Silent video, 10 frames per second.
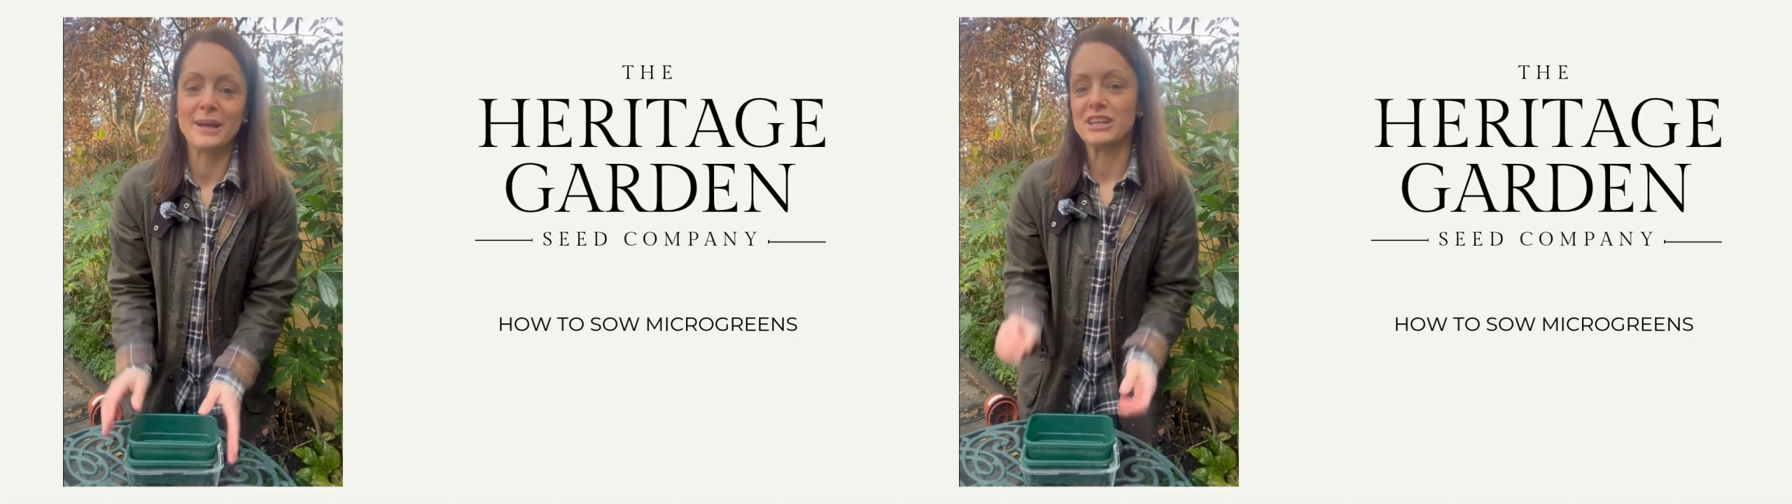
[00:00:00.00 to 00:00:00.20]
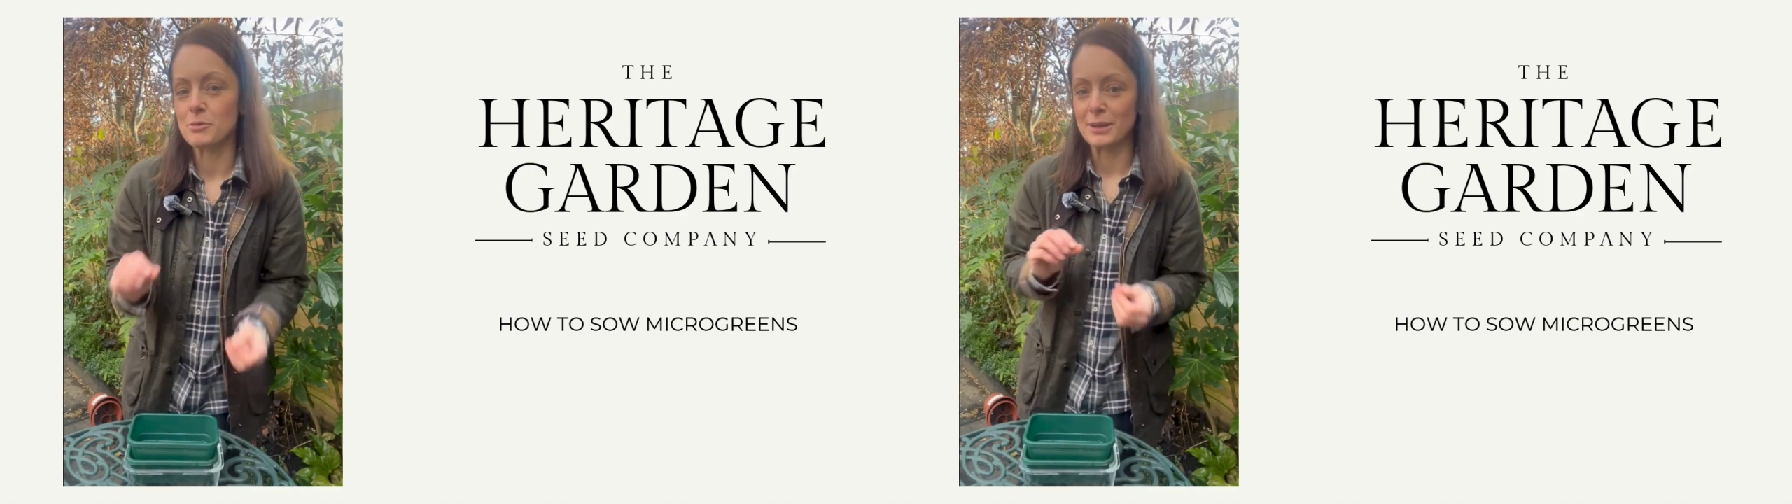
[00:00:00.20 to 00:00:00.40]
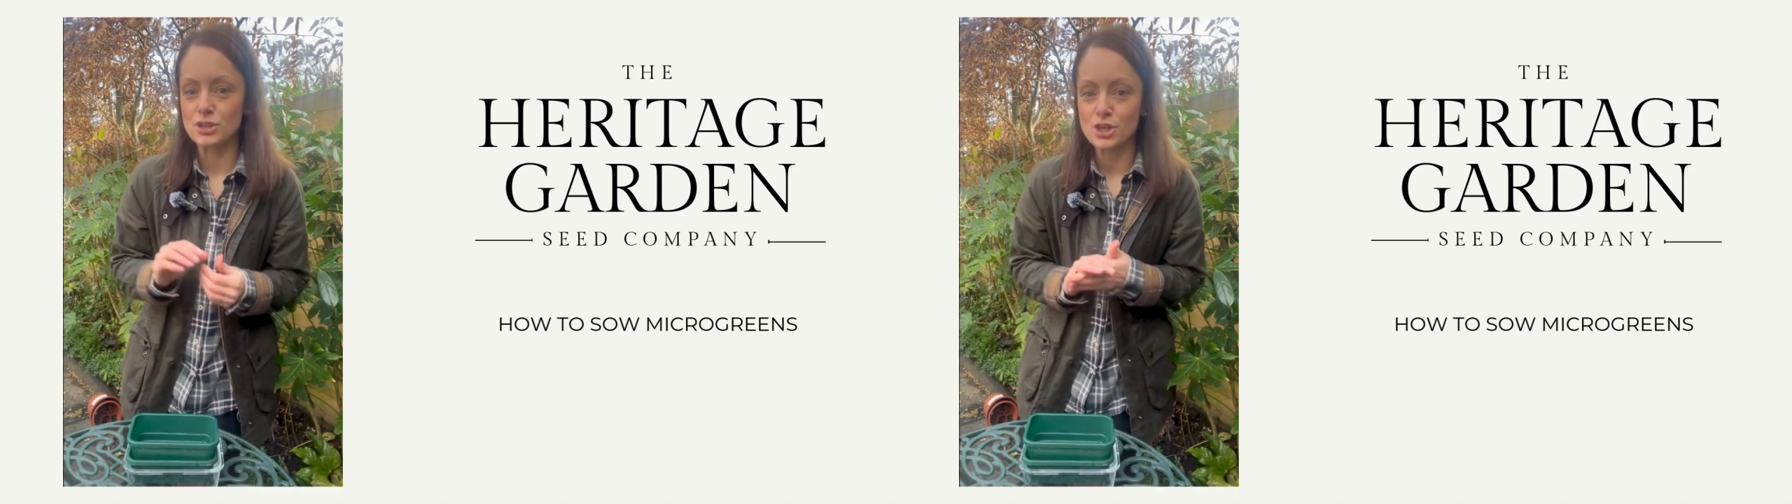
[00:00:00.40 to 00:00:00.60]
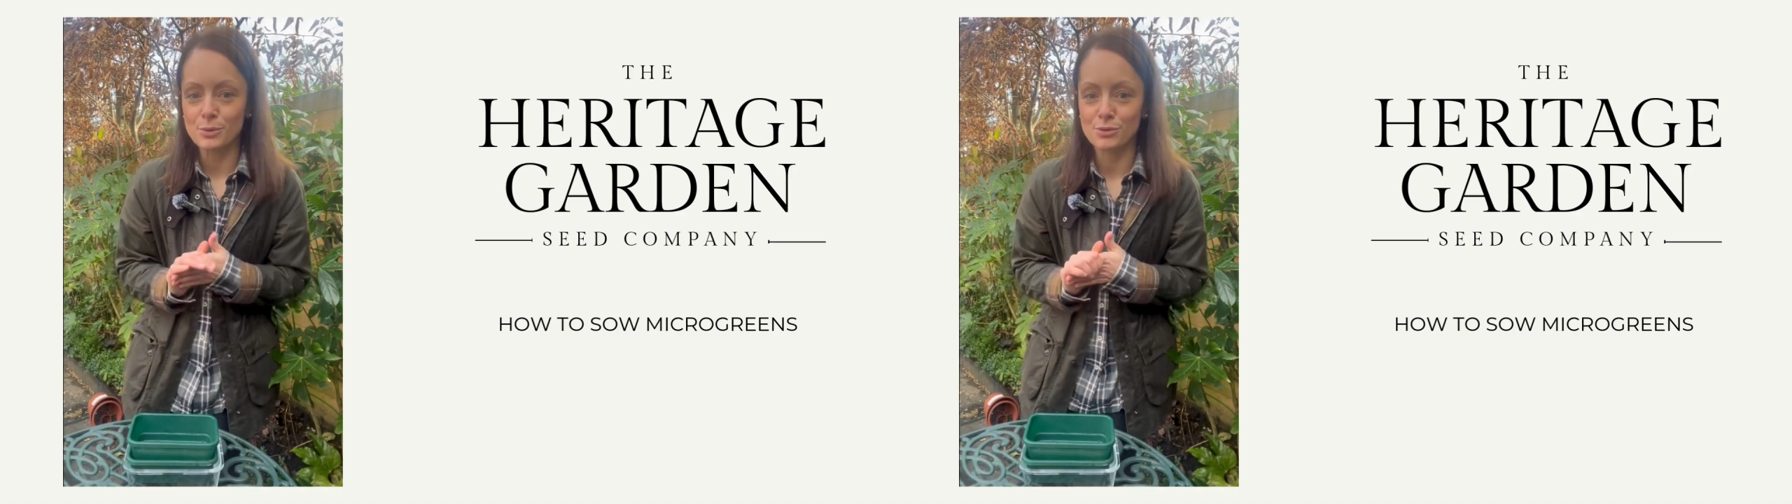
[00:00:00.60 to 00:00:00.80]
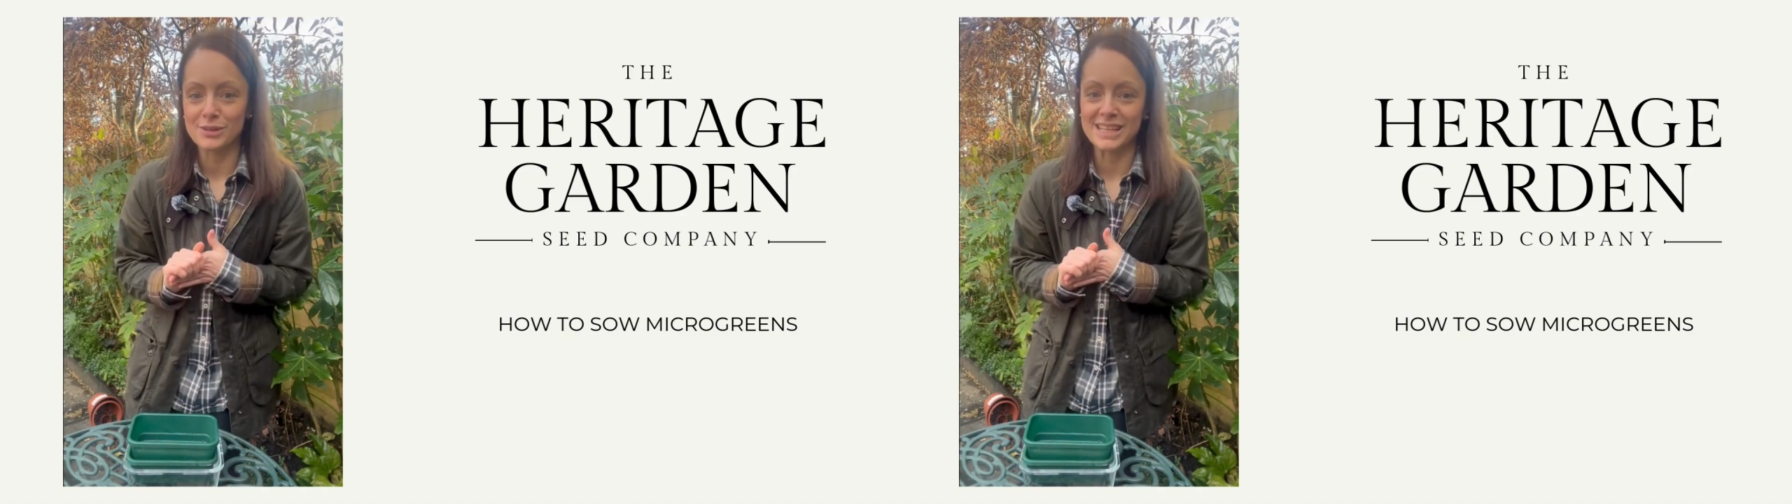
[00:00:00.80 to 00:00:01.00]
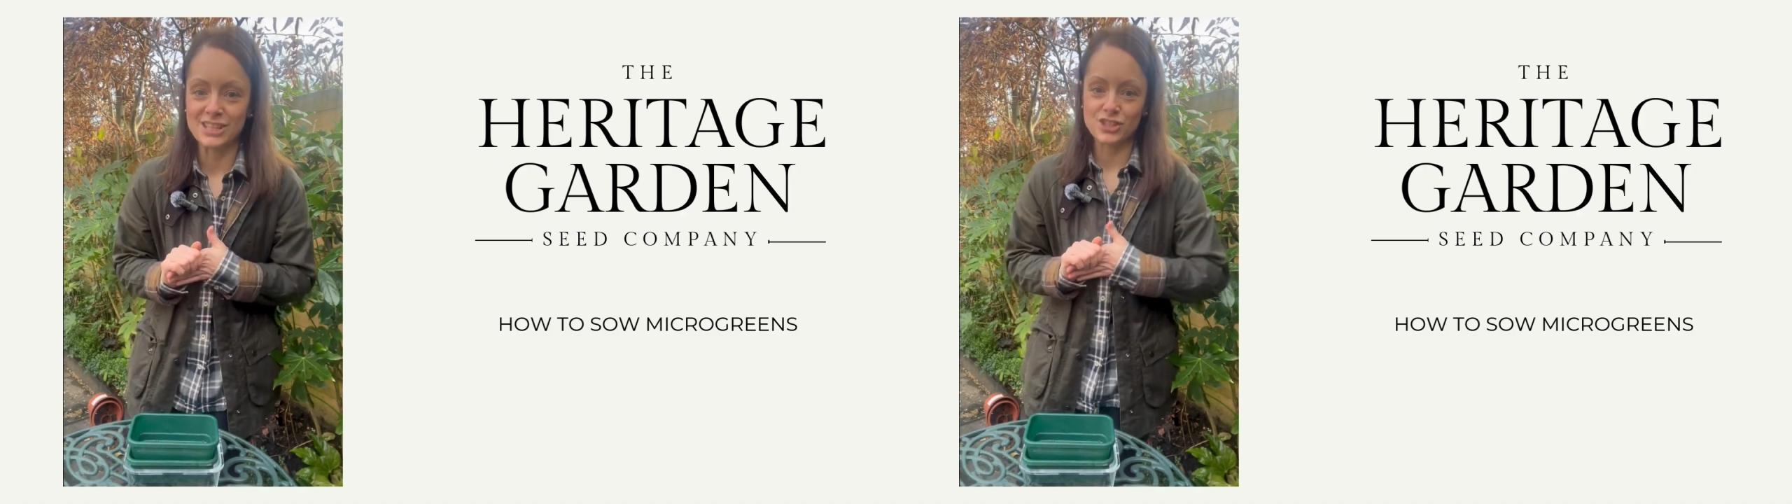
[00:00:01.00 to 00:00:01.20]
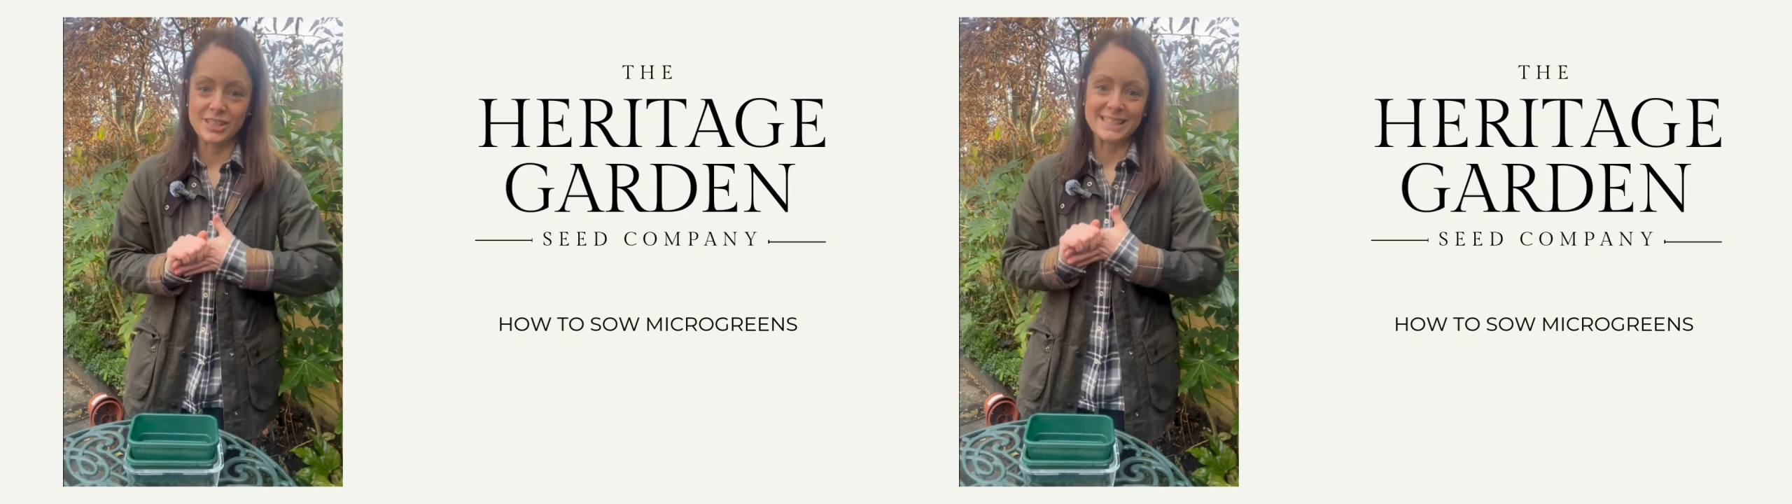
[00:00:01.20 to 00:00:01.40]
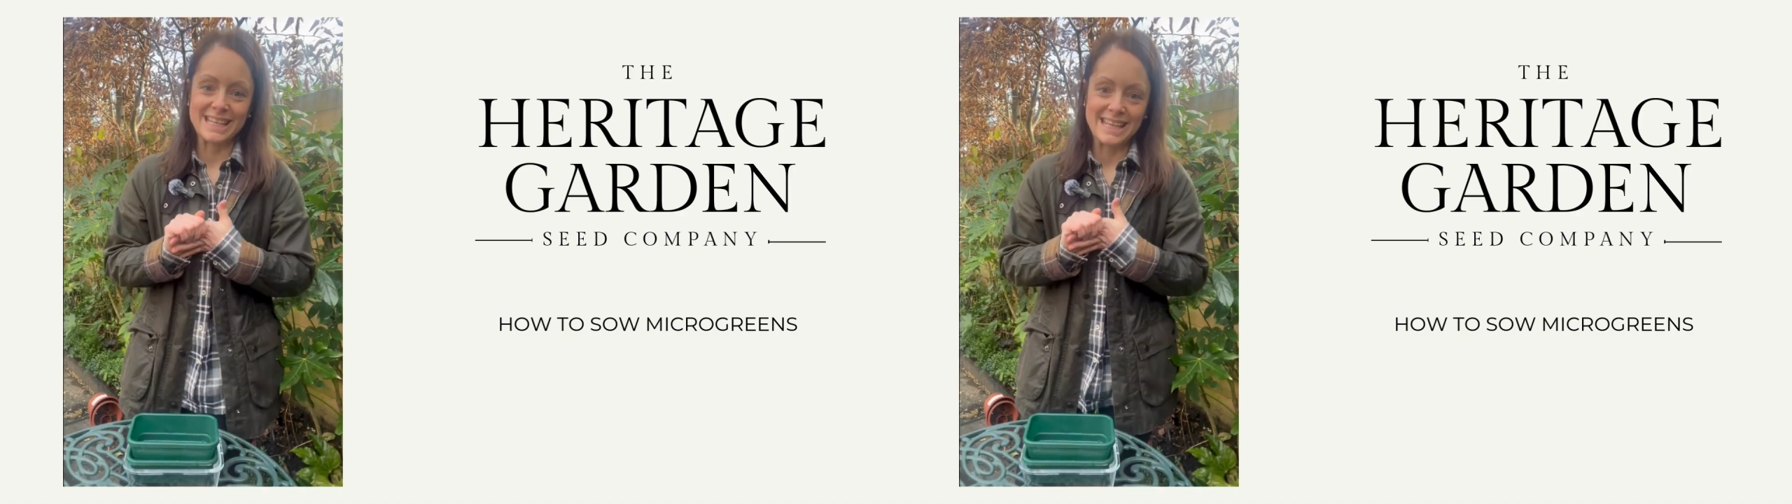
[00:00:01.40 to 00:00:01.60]
and they're about 2 or 3
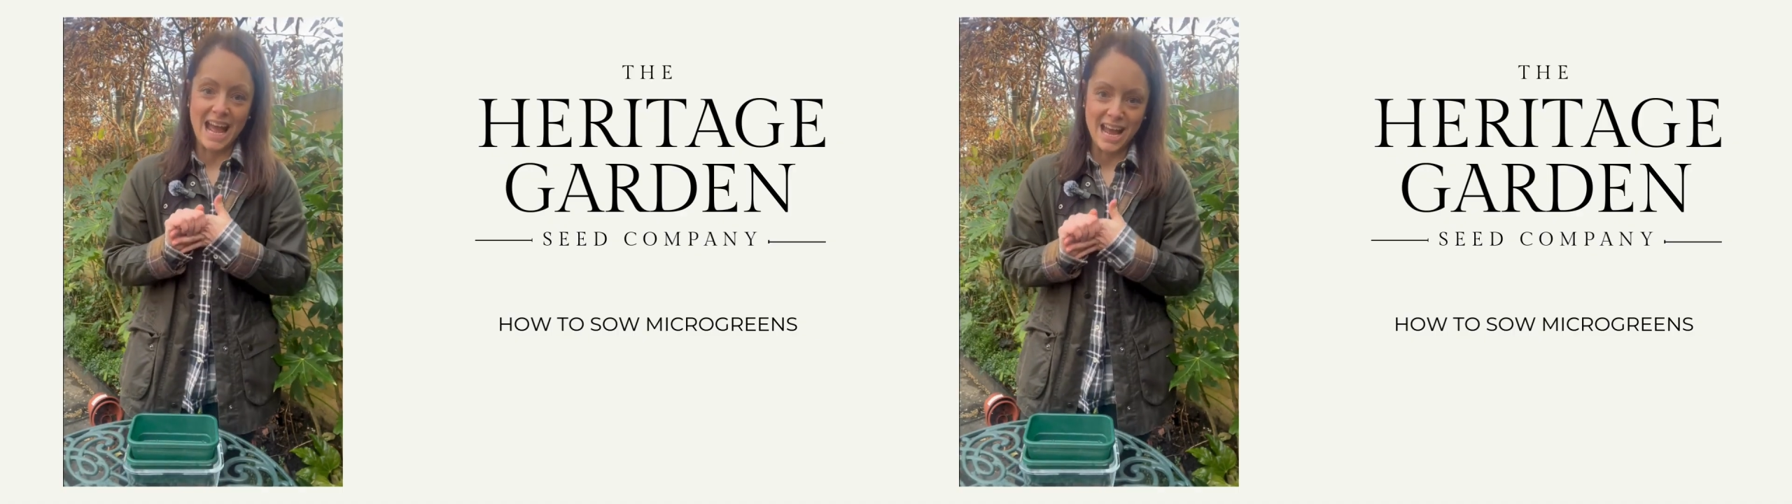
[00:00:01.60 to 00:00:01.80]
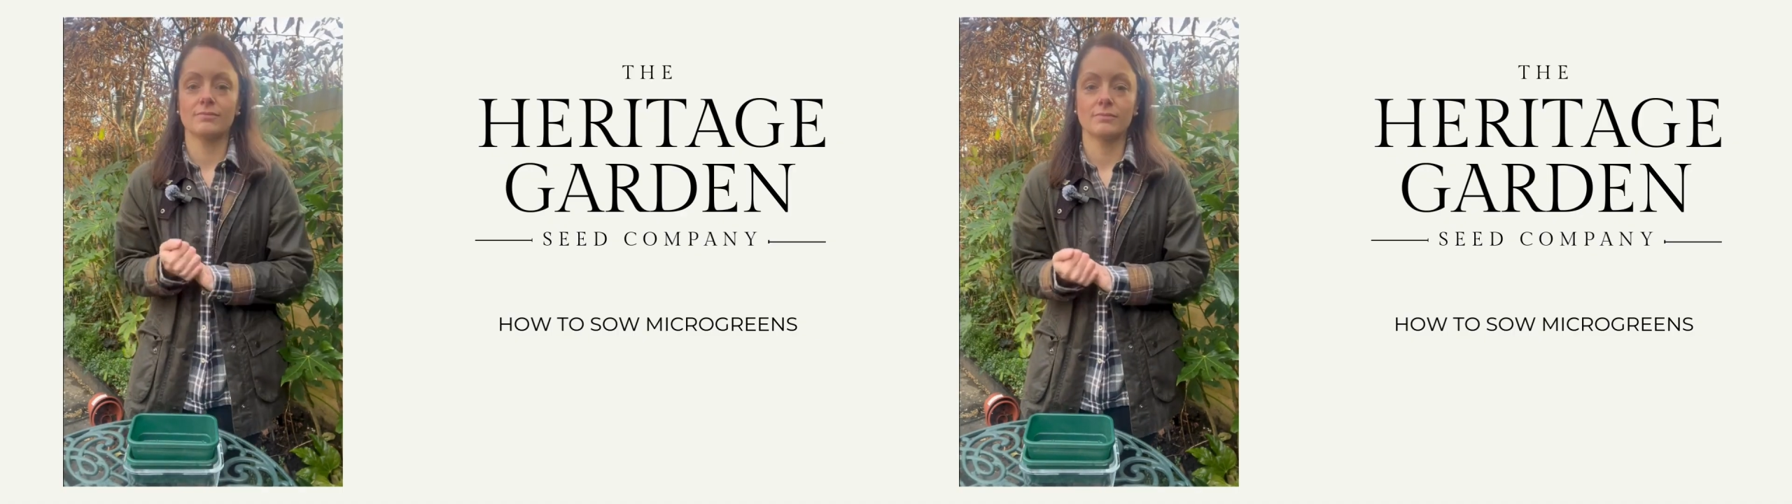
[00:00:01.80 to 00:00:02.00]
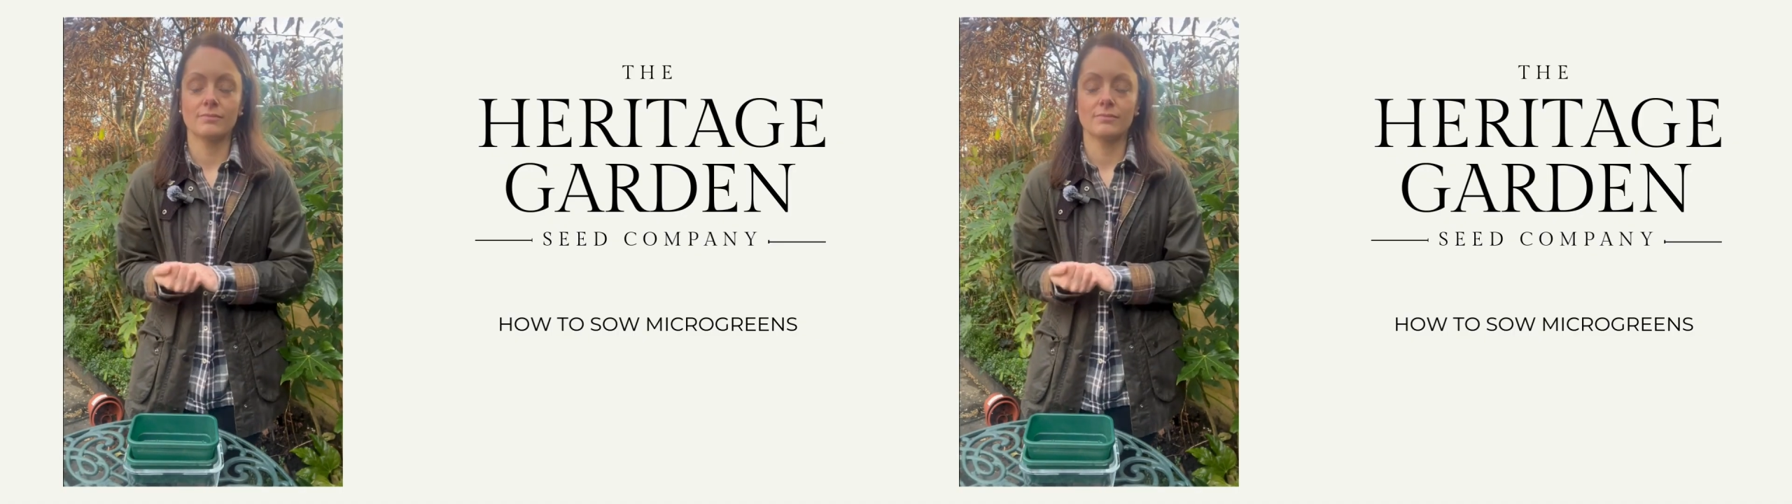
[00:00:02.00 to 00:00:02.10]
inches in height.